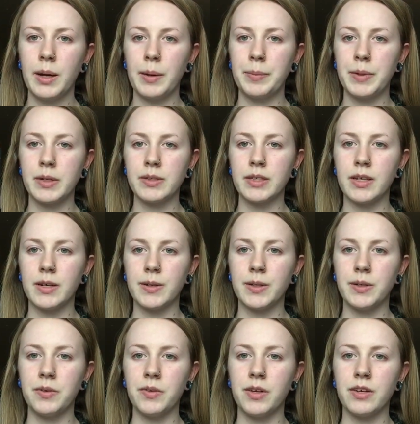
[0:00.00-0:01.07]
I barely got
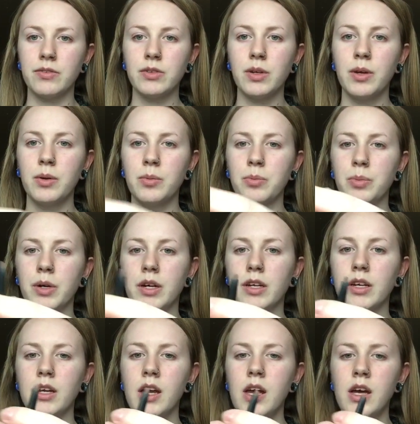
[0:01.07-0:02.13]
any left,
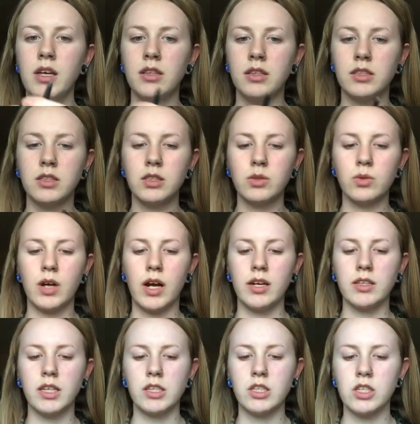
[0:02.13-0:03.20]
but this is what
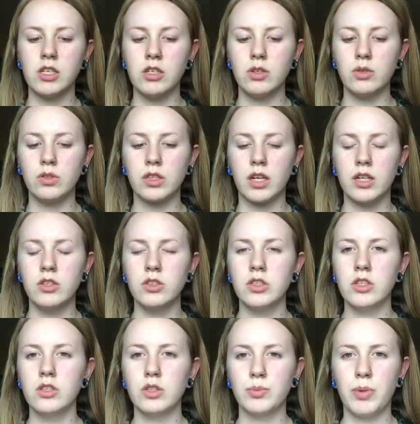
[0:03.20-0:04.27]
I like to use. I
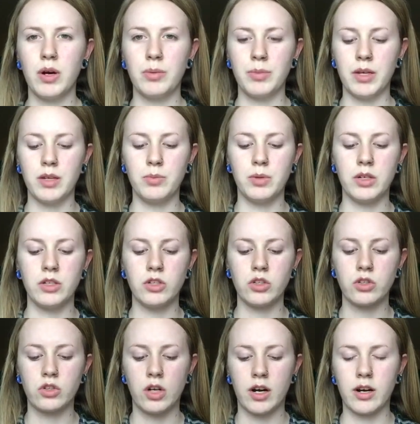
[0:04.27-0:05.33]
used to use pomade, but it
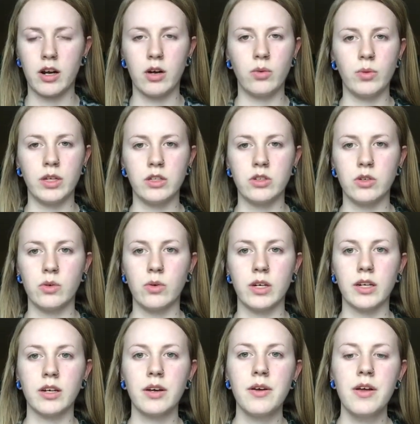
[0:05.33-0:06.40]
just dried out way too
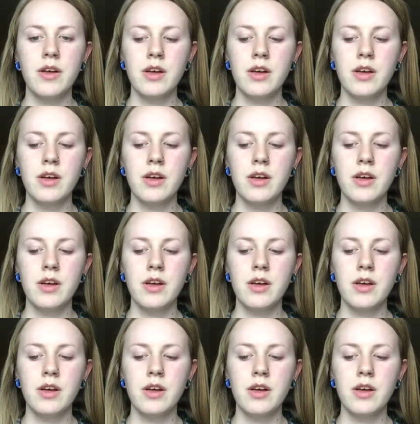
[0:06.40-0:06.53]
quick.